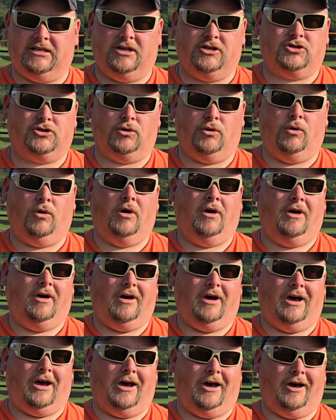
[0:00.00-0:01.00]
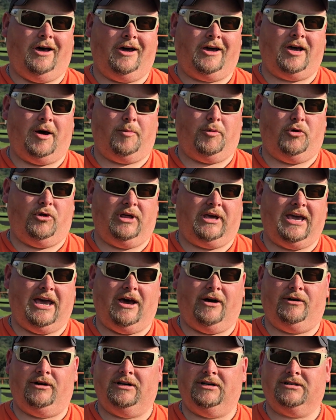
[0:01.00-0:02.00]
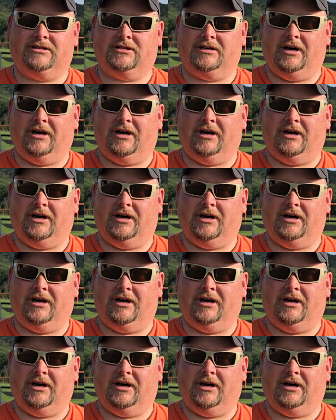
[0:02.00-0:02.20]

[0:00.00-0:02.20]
an issue. A couple of the counties,